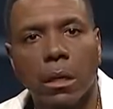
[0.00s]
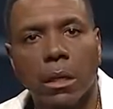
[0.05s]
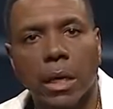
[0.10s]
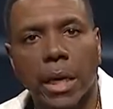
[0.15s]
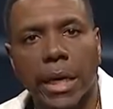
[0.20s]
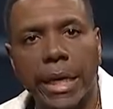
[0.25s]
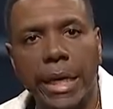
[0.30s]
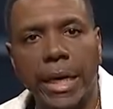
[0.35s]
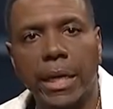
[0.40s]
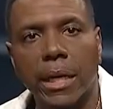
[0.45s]

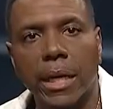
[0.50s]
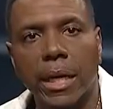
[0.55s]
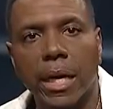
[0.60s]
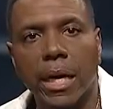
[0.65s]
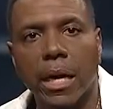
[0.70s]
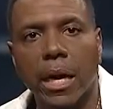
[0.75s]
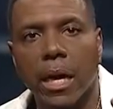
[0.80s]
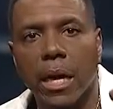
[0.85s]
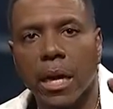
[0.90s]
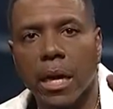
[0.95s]

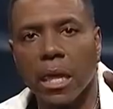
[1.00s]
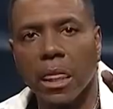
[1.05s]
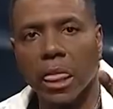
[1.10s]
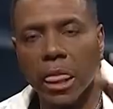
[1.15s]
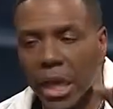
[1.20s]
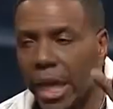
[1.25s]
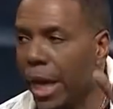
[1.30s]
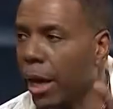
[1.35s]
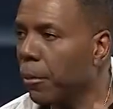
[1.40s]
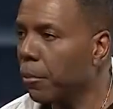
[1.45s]
healing
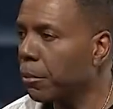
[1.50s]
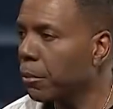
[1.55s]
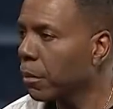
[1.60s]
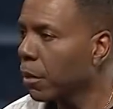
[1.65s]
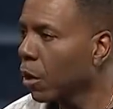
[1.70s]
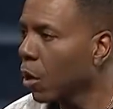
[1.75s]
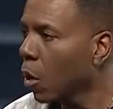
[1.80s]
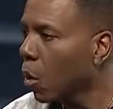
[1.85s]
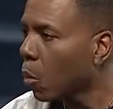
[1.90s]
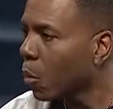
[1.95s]
them
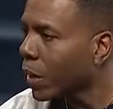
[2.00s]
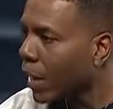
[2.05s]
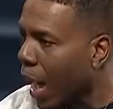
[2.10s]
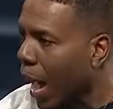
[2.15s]
when